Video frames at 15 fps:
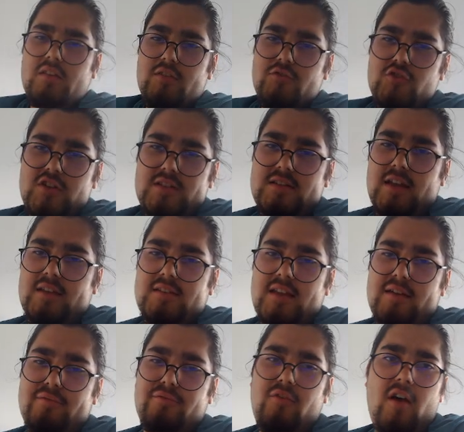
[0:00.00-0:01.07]
G takes
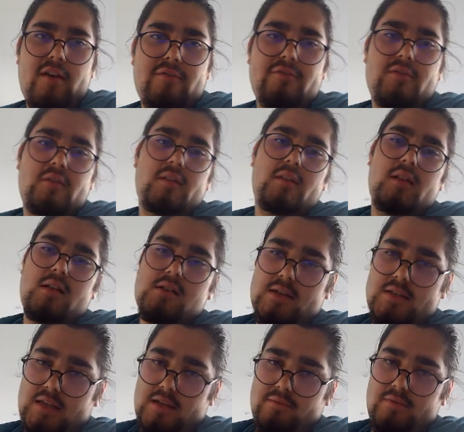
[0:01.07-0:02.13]
f5. I
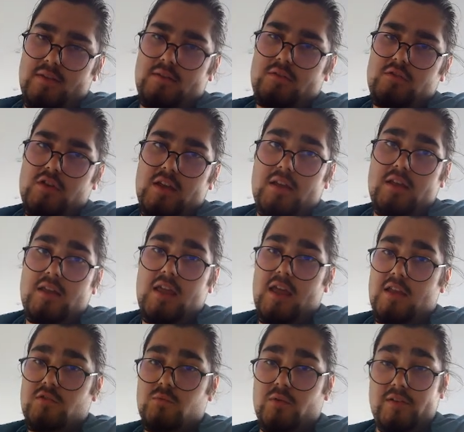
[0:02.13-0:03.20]
give this check. King
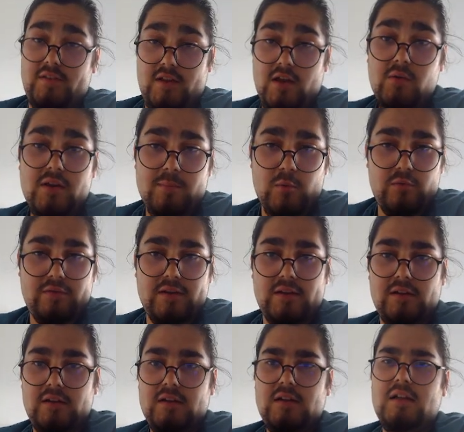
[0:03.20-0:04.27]
h1 is the only move here.
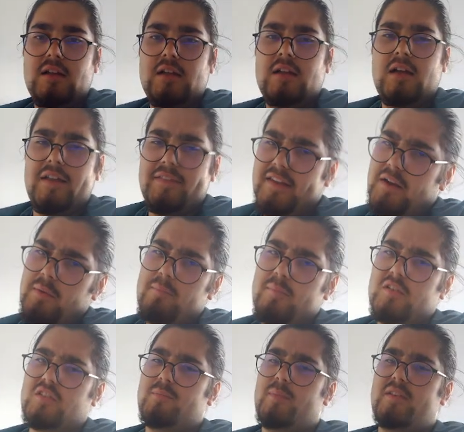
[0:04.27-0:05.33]
And then I went
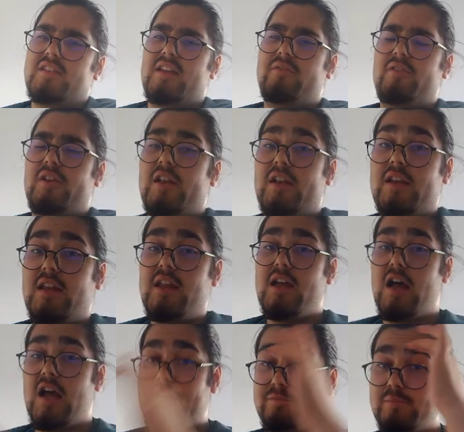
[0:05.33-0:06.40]
bishop b7, and here
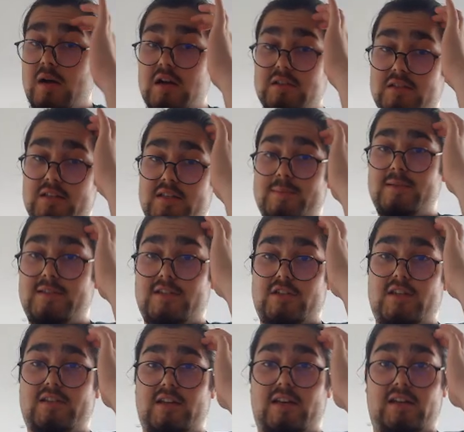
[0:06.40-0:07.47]
I've marked this
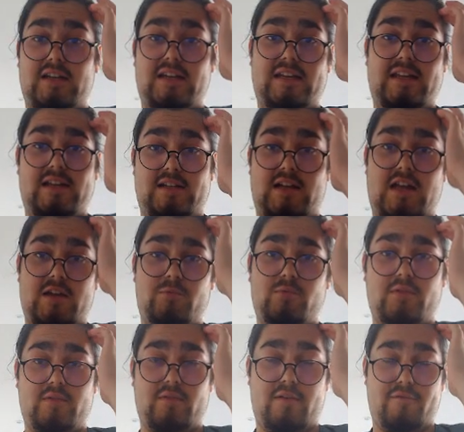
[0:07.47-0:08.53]
position as unclear. I
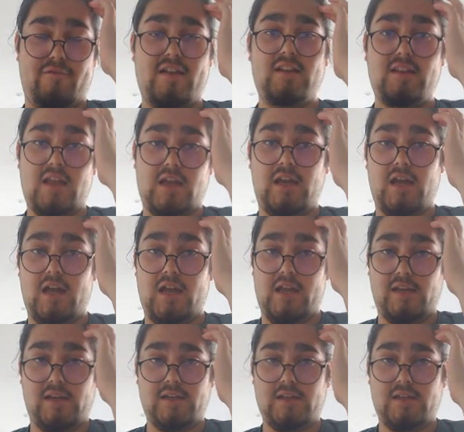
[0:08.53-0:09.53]
felt like I